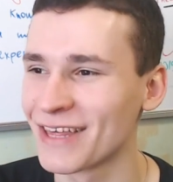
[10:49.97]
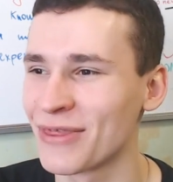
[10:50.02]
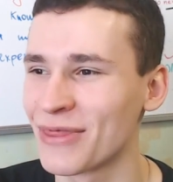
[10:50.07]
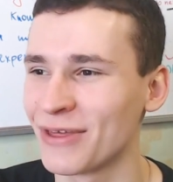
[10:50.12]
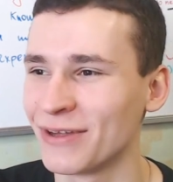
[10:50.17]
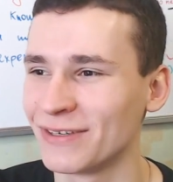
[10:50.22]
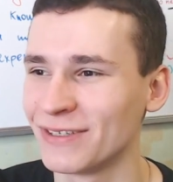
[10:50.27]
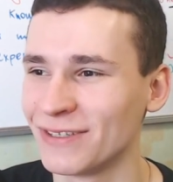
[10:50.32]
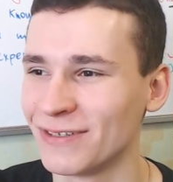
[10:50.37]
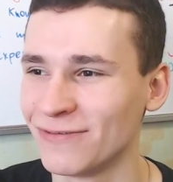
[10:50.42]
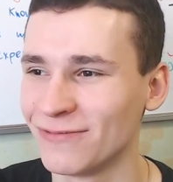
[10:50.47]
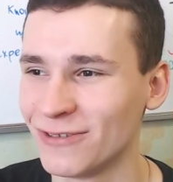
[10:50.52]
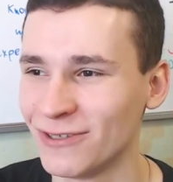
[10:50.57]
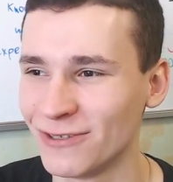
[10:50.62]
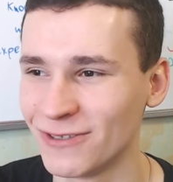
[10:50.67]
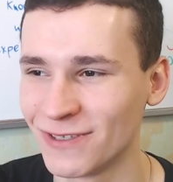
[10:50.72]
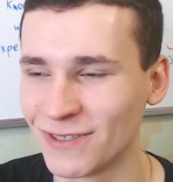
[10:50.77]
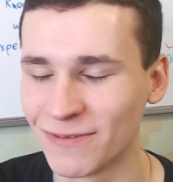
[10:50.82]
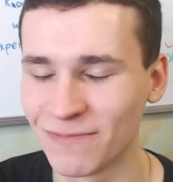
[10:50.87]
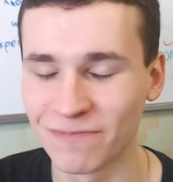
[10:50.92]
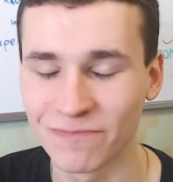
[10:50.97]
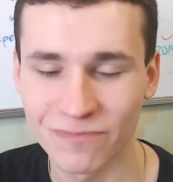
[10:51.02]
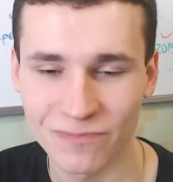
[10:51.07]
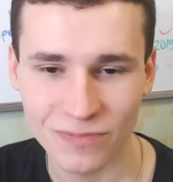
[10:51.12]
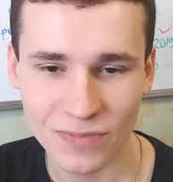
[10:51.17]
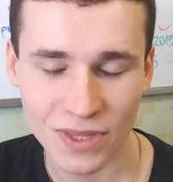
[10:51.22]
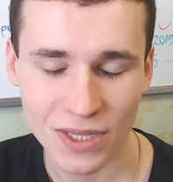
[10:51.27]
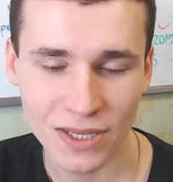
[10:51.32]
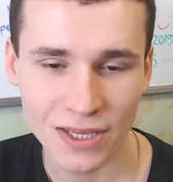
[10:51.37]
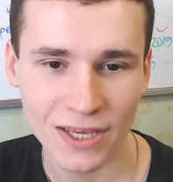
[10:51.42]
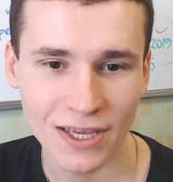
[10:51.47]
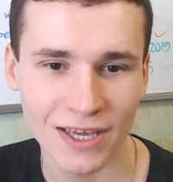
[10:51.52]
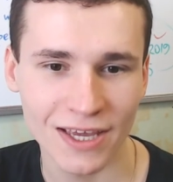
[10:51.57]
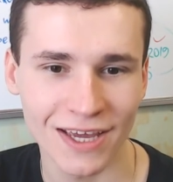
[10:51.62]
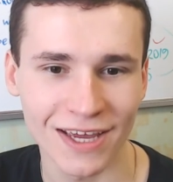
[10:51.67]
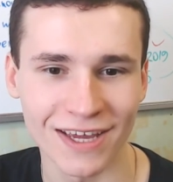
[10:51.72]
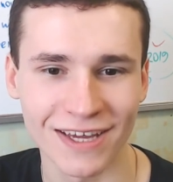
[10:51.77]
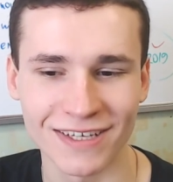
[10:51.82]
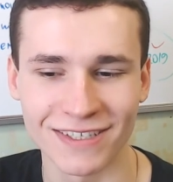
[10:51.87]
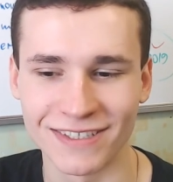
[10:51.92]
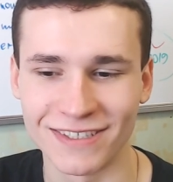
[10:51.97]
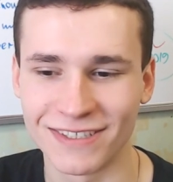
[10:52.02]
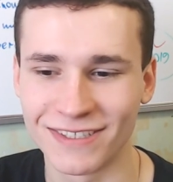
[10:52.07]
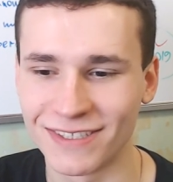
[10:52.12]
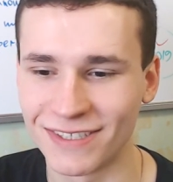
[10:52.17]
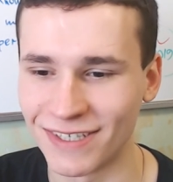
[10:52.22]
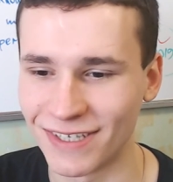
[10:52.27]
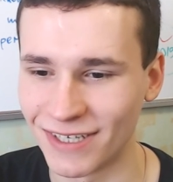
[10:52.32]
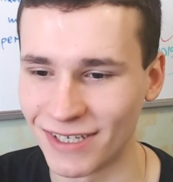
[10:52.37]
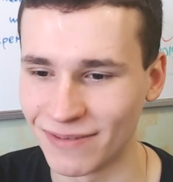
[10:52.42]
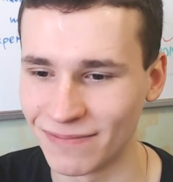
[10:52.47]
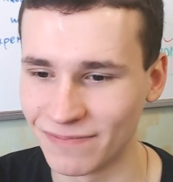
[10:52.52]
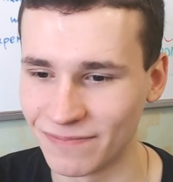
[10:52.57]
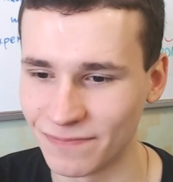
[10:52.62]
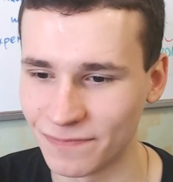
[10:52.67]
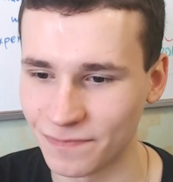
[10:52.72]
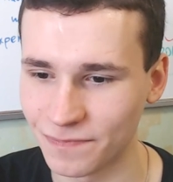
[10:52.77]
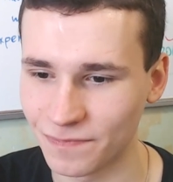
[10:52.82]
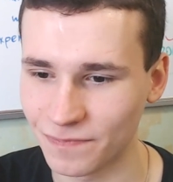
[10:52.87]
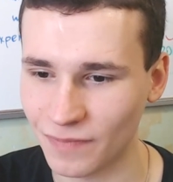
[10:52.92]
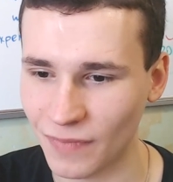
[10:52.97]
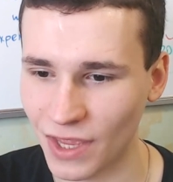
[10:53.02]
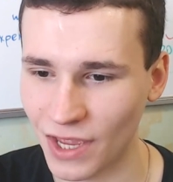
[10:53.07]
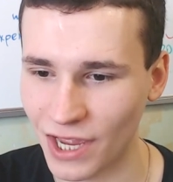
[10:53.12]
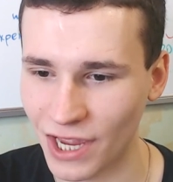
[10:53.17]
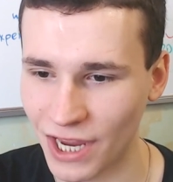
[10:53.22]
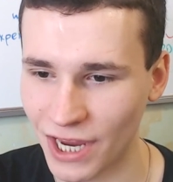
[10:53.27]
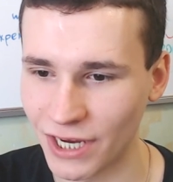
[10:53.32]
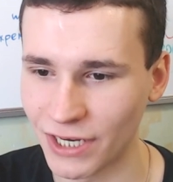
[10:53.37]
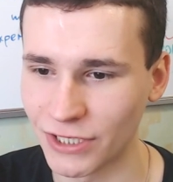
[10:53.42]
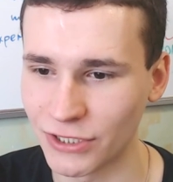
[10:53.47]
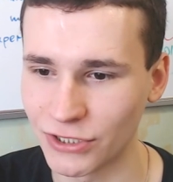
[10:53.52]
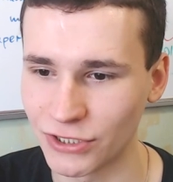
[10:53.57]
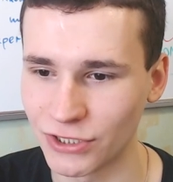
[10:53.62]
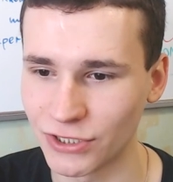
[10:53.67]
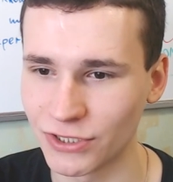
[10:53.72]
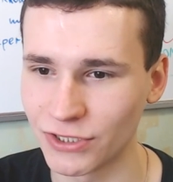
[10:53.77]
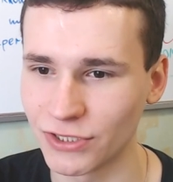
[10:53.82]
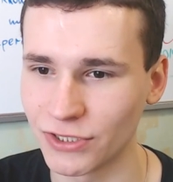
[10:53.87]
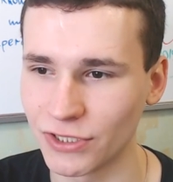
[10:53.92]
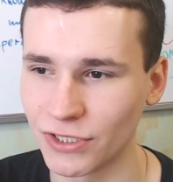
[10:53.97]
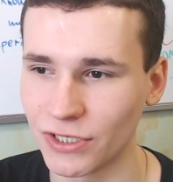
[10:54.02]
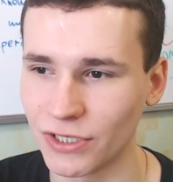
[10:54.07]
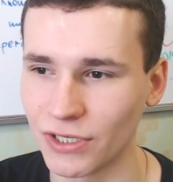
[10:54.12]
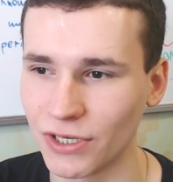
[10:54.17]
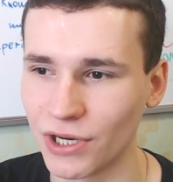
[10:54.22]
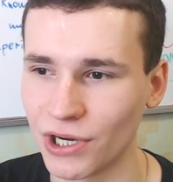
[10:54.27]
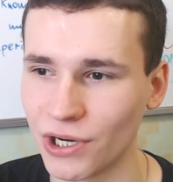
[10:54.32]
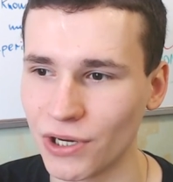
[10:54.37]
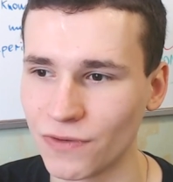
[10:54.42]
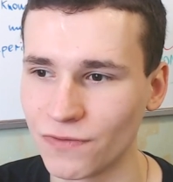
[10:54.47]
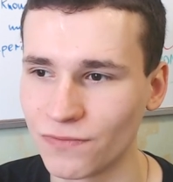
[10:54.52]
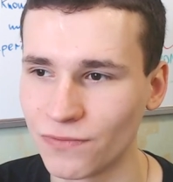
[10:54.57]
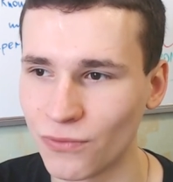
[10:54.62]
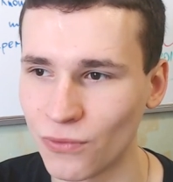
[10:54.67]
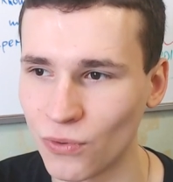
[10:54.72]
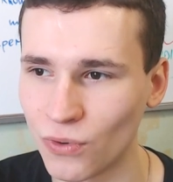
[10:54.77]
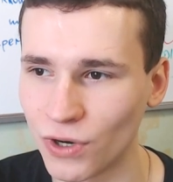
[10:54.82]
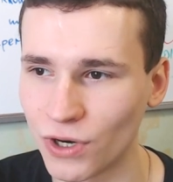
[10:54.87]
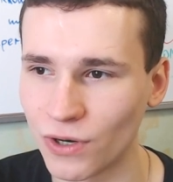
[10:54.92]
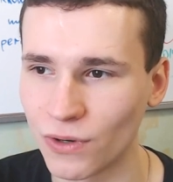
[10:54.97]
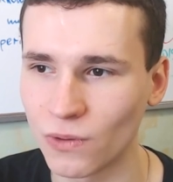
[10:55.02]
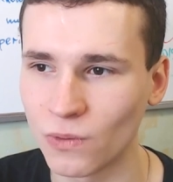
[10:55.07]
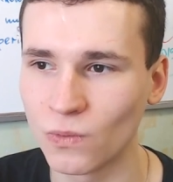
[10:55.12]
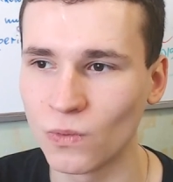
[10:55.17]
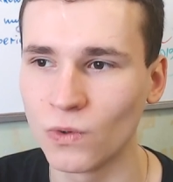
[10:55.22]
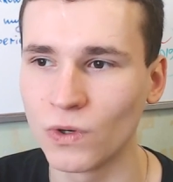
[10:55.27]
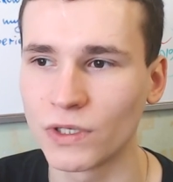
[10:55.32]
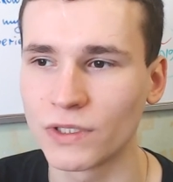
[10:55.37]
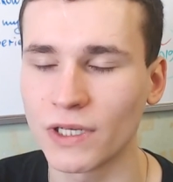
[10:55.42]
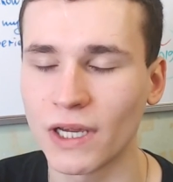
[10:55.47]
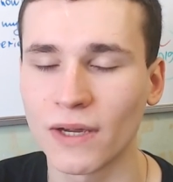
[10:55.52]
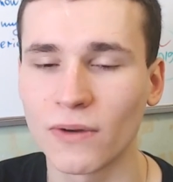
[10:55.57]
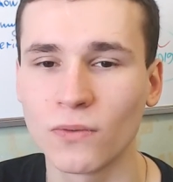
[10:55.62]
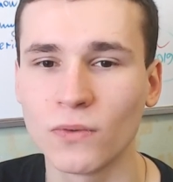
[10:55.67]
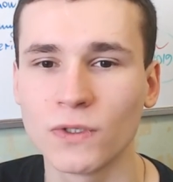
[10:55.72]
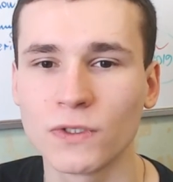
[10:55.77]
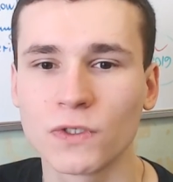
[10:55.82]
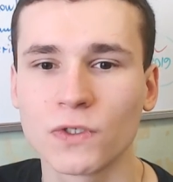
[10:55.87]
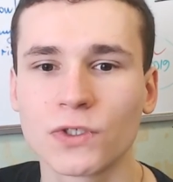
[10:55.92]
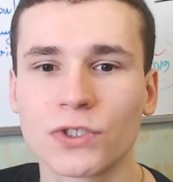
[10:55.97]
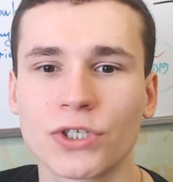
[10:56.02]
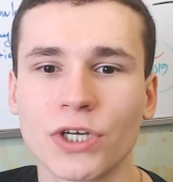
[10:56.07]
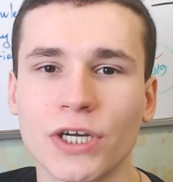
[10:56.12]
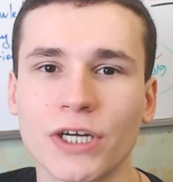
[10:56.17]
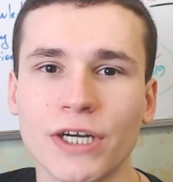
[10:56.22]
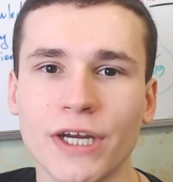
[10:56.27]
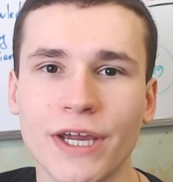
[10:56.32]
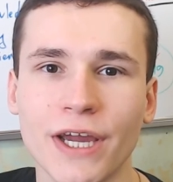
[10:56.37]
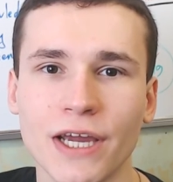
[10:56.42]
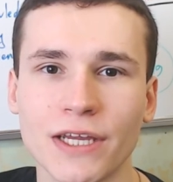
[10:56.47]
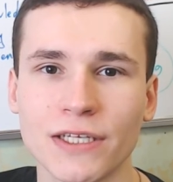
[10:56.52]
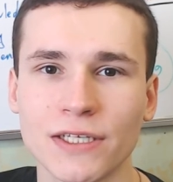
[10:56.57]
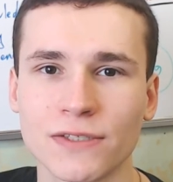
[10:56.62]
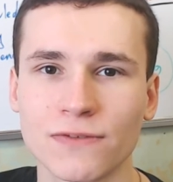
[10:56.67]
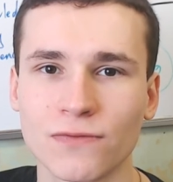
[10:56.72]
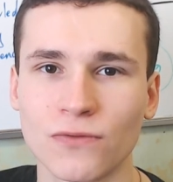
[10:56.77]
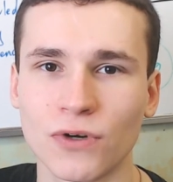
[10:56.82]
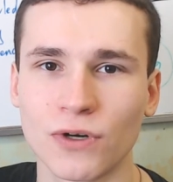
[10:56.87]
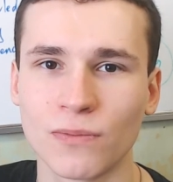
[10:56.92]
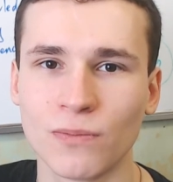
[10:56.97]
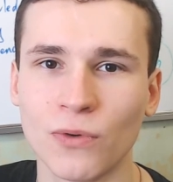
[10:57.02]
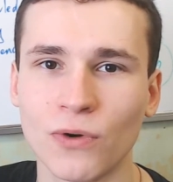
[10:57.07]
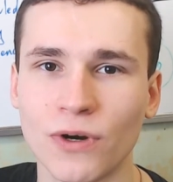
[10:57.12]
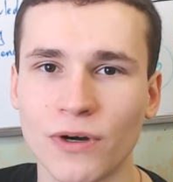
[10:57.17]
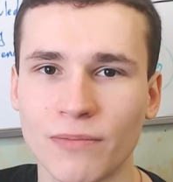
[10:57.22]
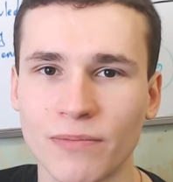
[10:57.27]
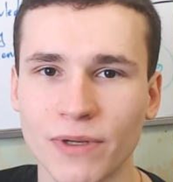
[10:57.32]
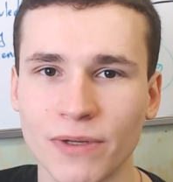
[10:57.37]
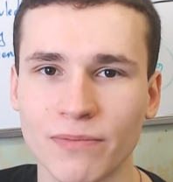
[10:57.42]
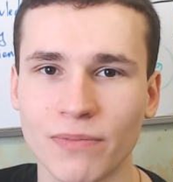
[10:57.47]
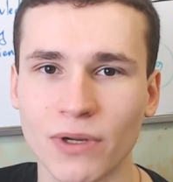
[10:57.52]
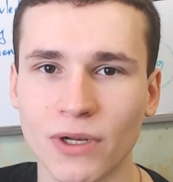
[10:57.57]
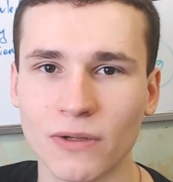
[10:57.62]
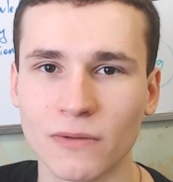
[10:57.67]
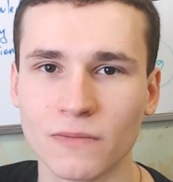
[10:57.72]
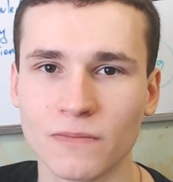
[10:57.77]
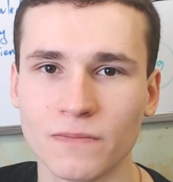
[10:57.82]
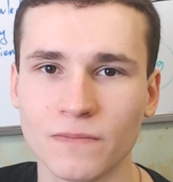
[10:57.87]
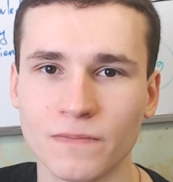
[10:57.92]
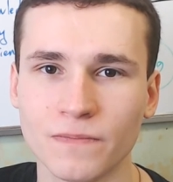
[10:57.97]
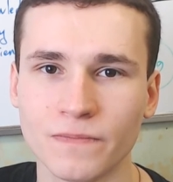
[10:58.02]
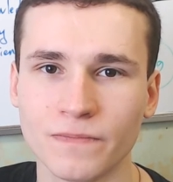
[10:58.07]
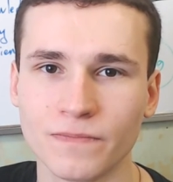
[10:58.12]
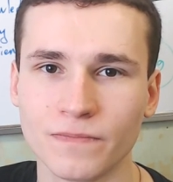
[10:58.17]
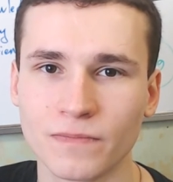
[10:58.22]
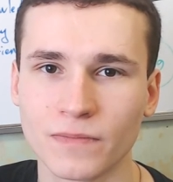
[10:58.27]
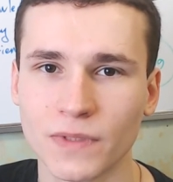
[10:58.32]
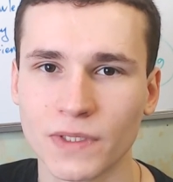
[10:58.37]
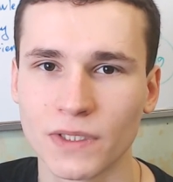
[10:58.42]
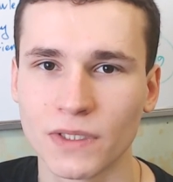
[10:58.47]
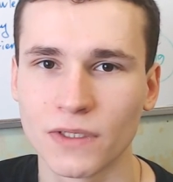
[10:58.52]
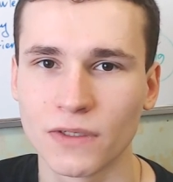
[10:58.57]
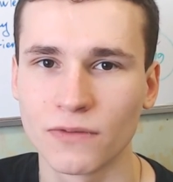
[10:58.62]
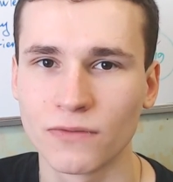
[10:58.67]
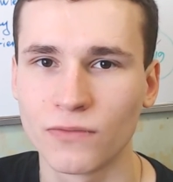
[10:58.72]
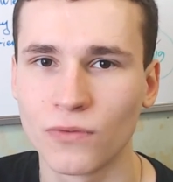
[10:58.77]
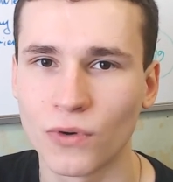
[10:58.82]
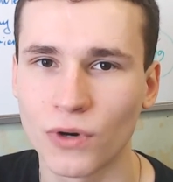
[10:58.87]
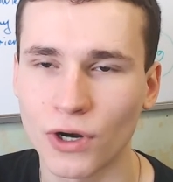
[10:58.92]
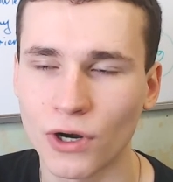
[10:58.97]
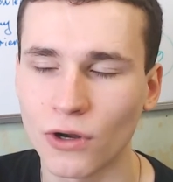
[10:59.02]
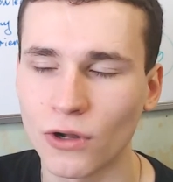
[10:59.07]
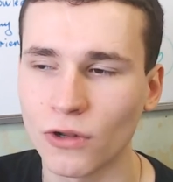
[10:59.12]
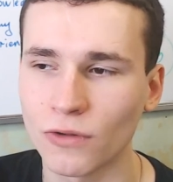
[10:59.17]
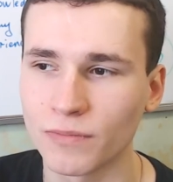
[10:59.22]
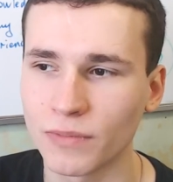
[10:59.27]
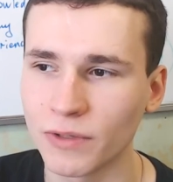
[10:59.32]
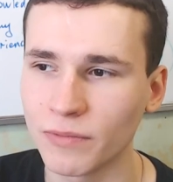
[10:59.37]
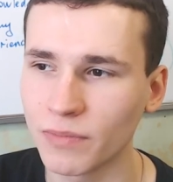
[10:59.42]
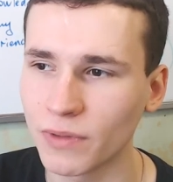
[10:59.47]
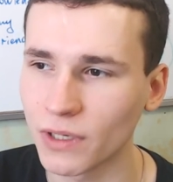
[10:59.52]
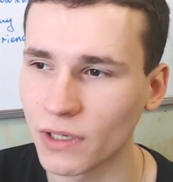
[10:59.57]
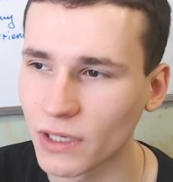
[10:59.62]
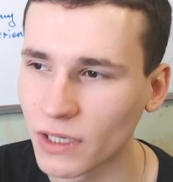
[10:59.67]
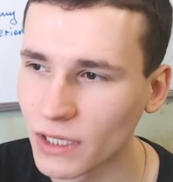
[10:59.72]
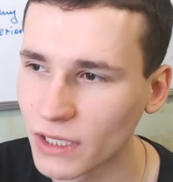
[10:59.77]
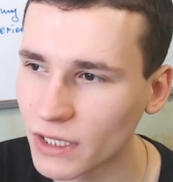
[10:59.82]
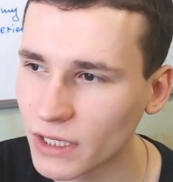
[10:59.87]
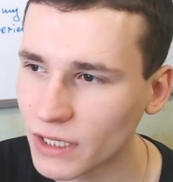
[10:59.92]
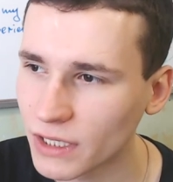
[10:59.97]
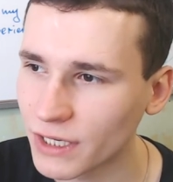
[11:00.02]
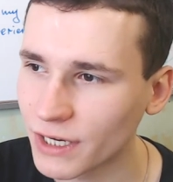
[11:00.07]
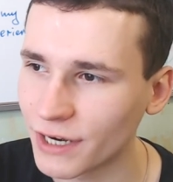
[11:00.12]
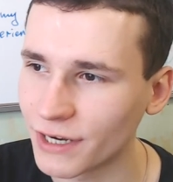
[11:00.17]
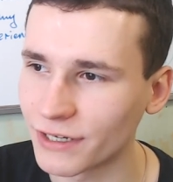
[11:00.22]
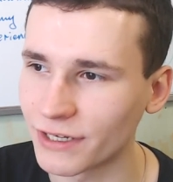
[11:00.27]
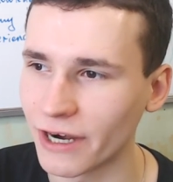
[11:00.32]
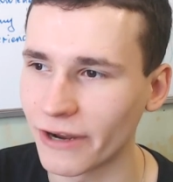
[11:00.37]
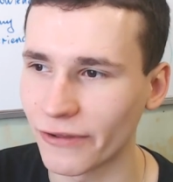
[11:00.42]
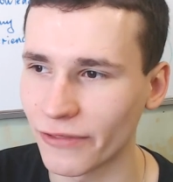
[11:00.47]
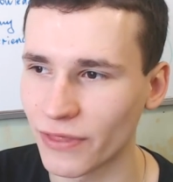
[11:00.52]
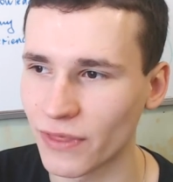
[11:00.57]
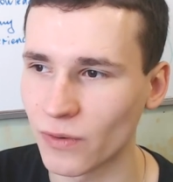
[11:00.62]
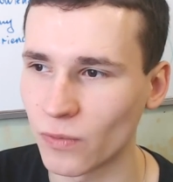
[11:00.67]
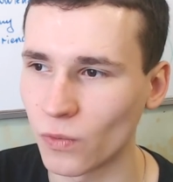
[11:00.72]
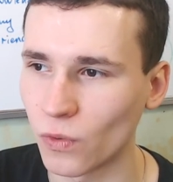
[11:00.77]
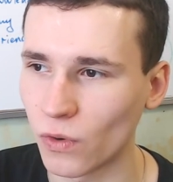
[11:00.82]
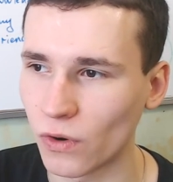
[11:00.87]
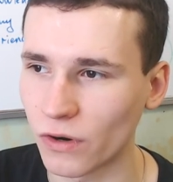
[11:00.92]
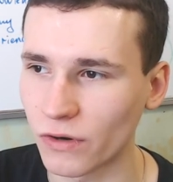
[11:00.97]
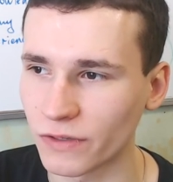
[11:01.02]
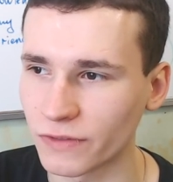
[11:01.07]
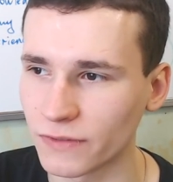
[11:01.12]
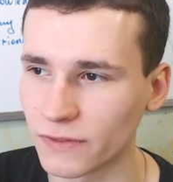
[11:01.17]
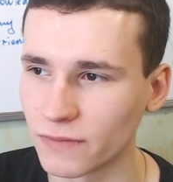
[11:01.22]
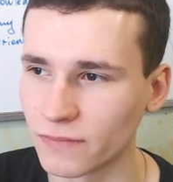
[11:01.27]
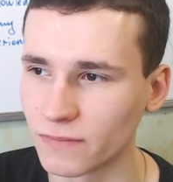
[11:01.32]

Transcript: 30 views and uh, i for what i want to share kindness for more people for all people around the world